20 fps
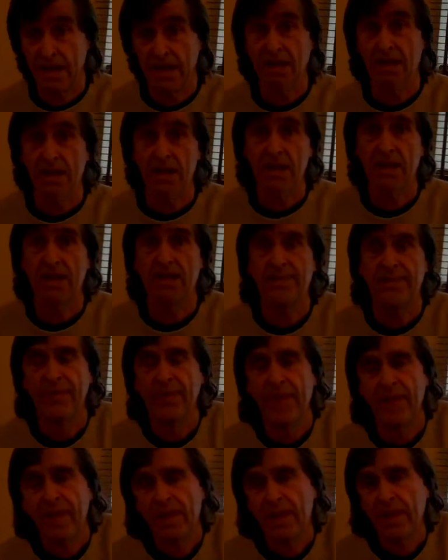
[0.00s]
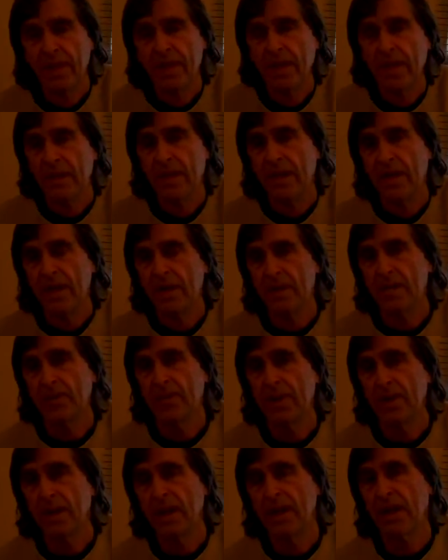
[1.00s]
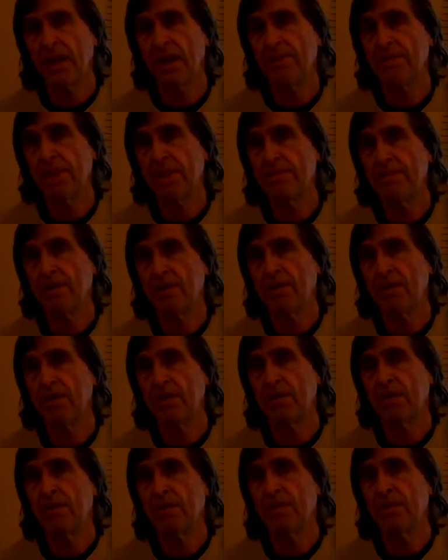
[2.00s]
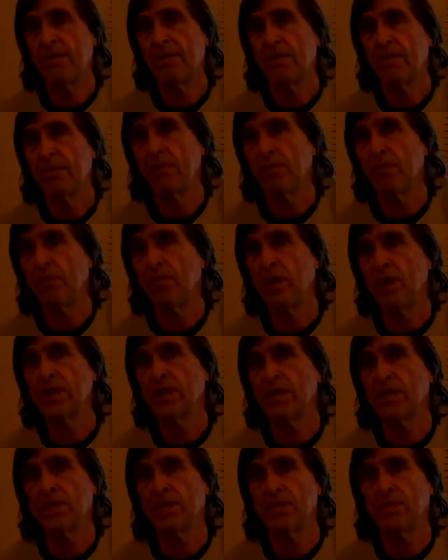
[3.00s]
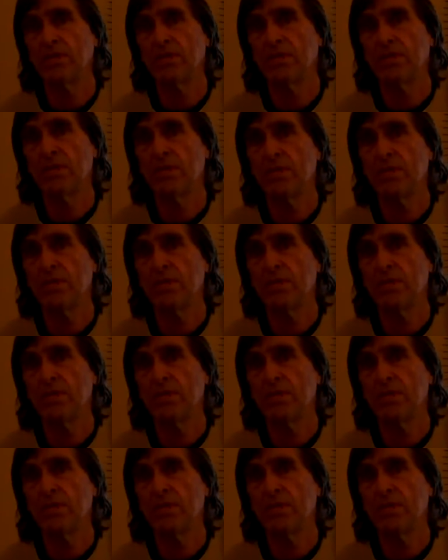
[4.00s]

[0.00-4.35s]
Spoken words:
the car. But a lot of people want to,